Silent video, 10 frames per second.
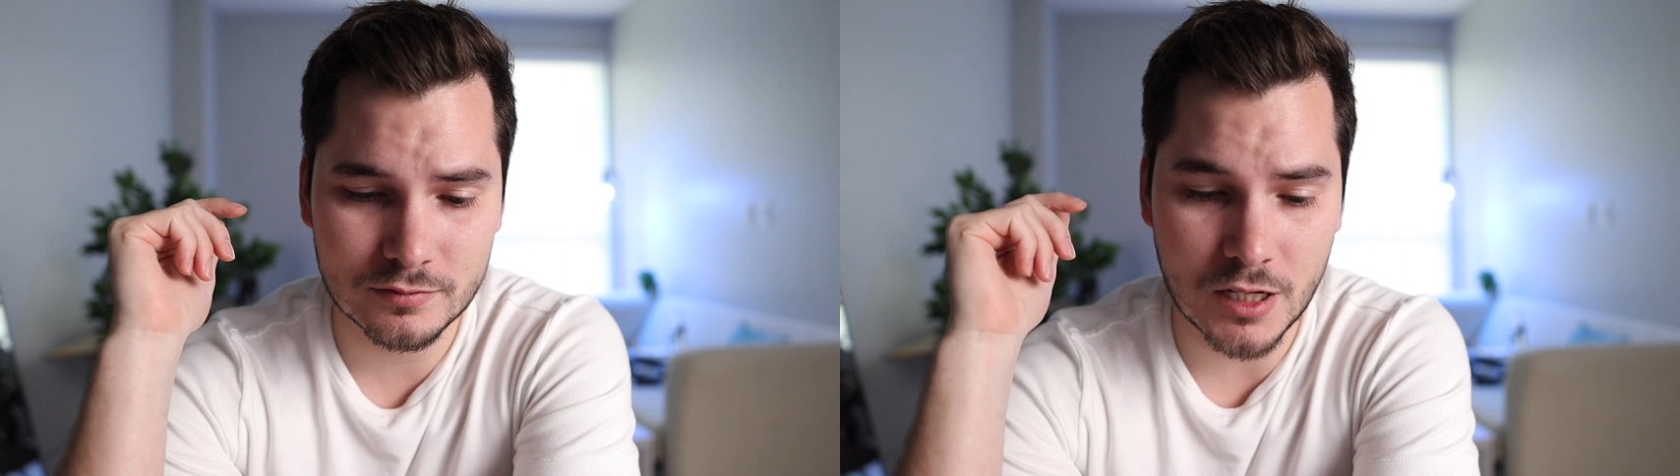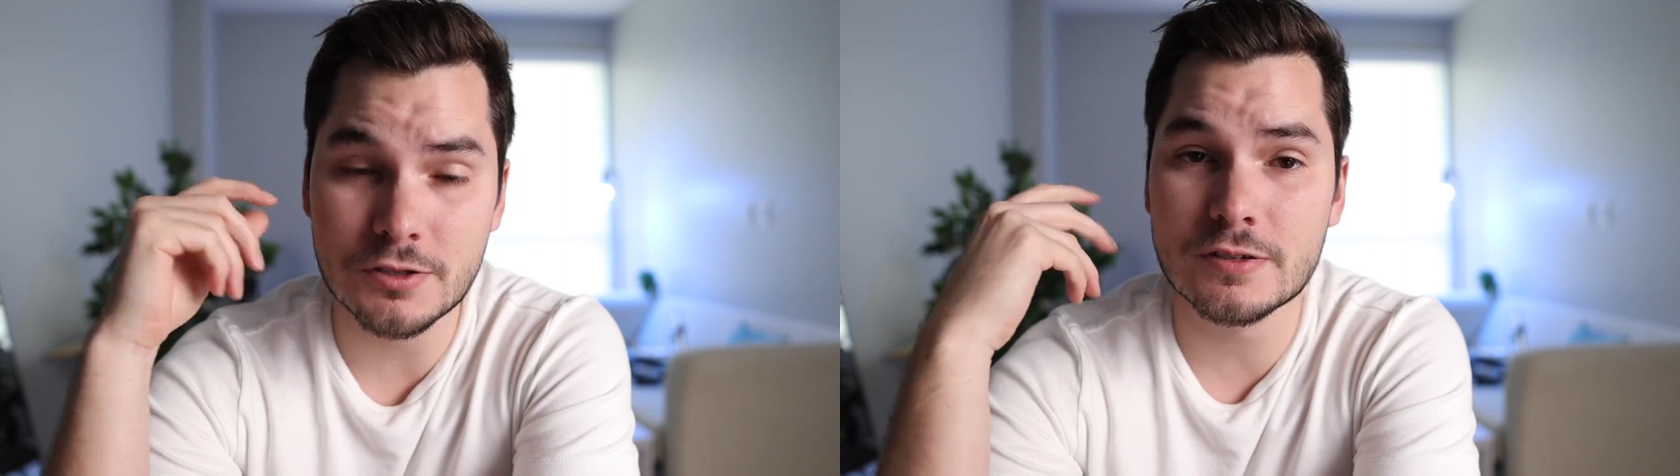
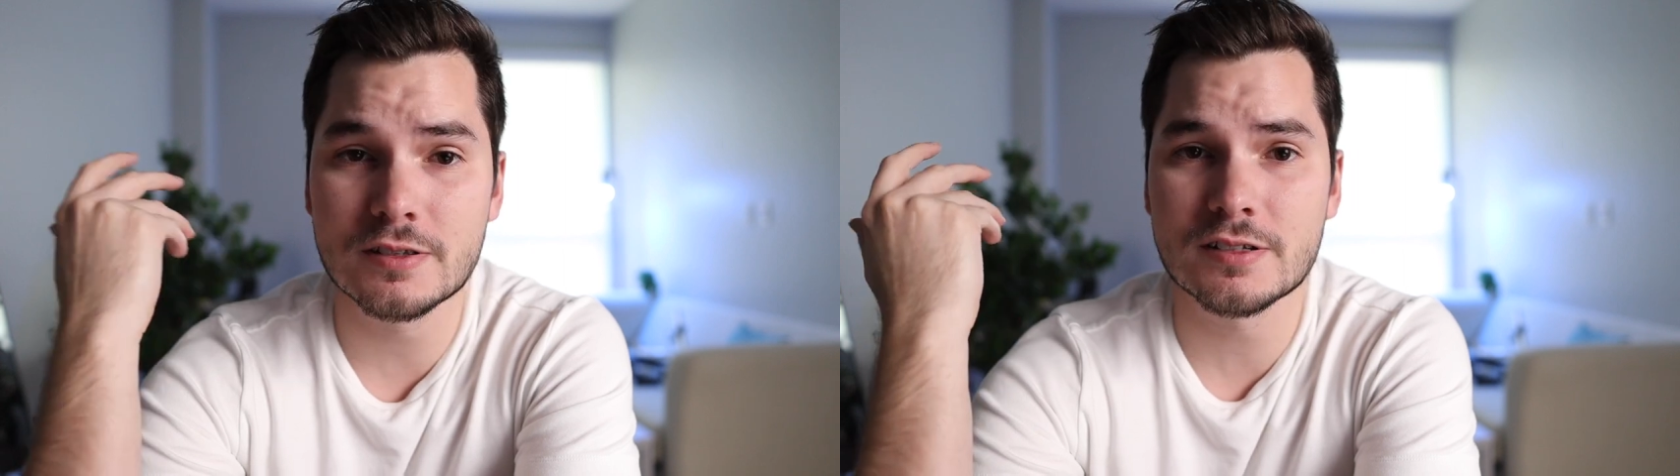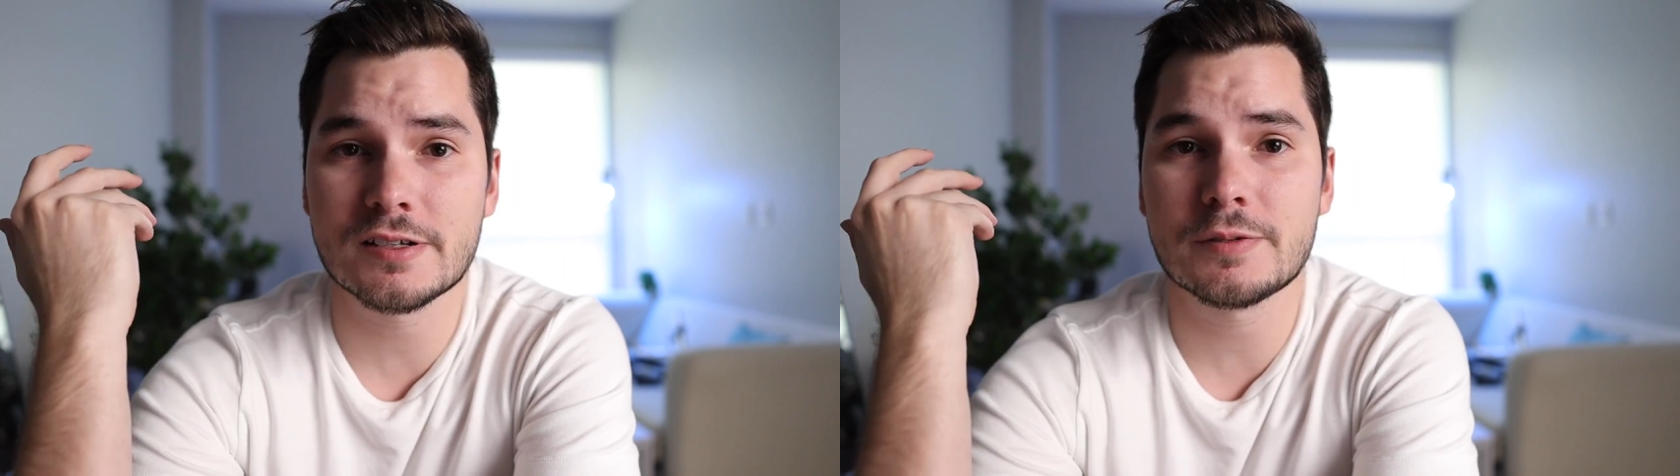I was
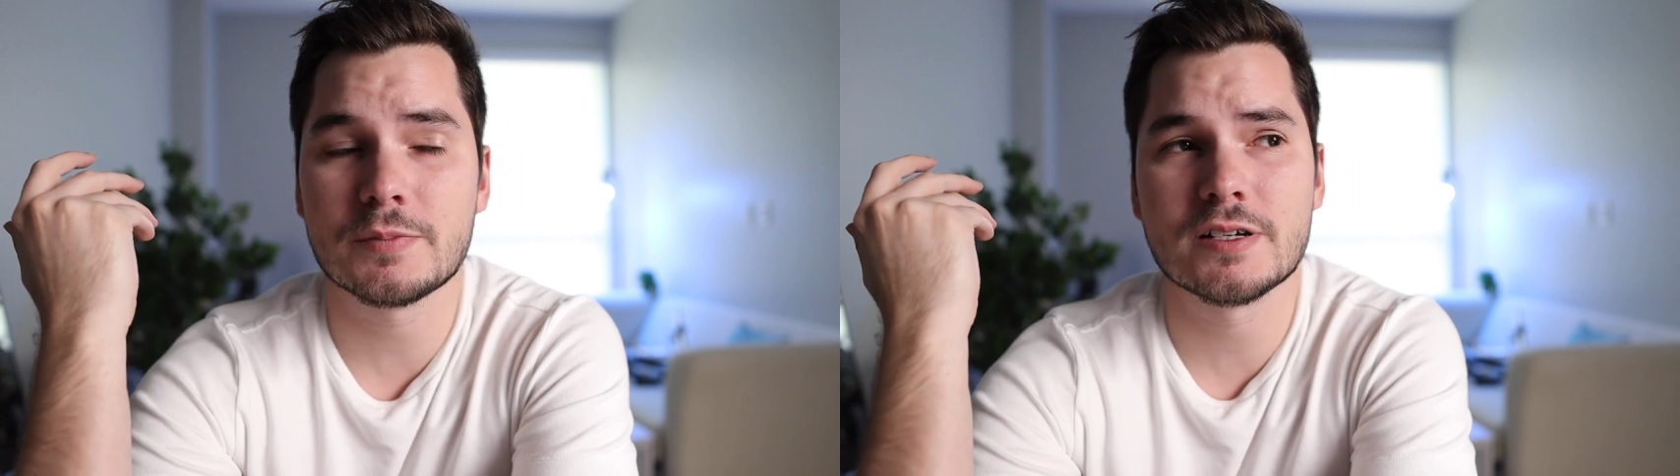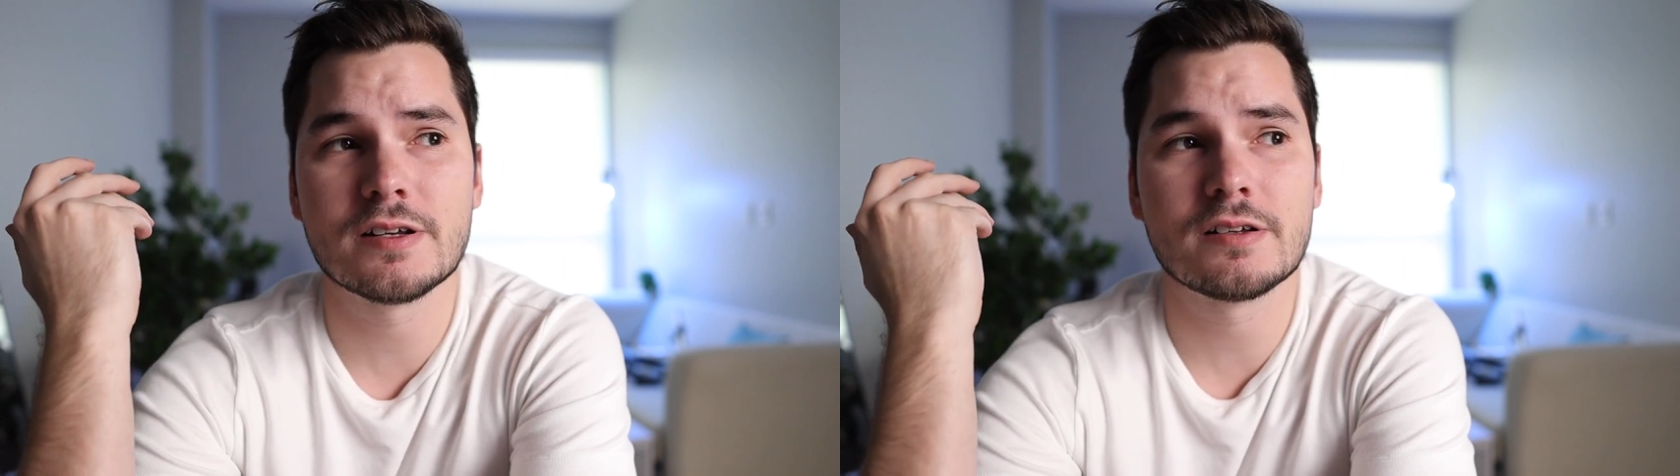looking things
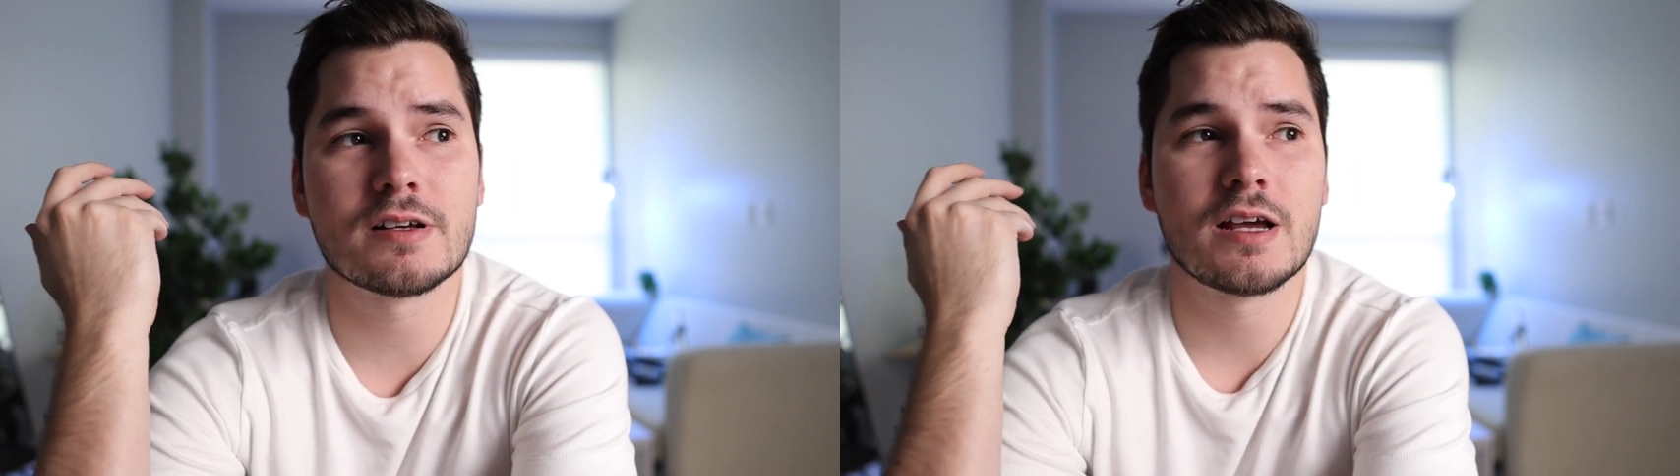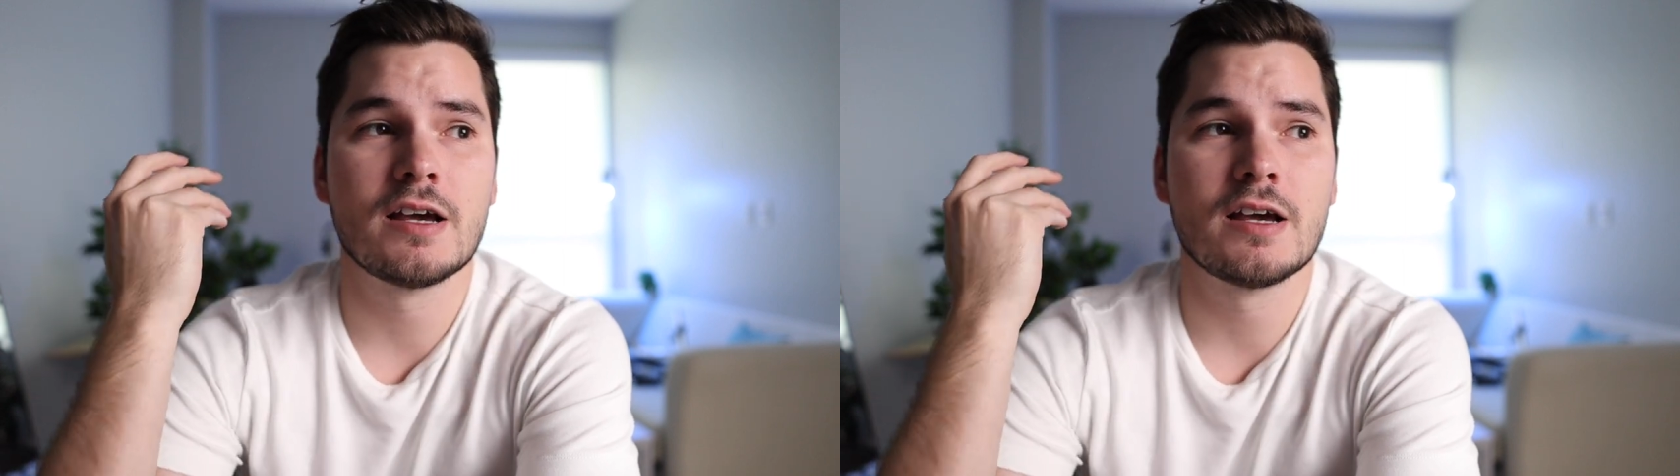up, and